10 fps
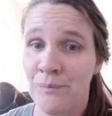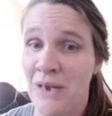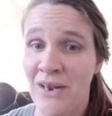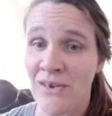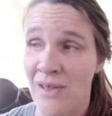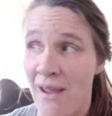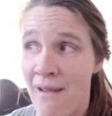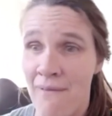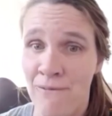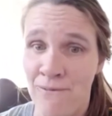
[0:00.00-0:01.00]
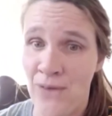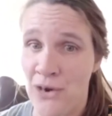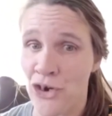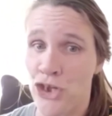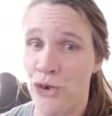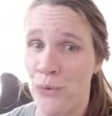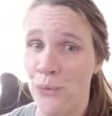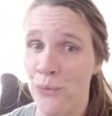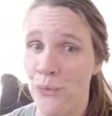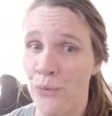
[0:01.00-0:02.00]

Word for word: because they fear you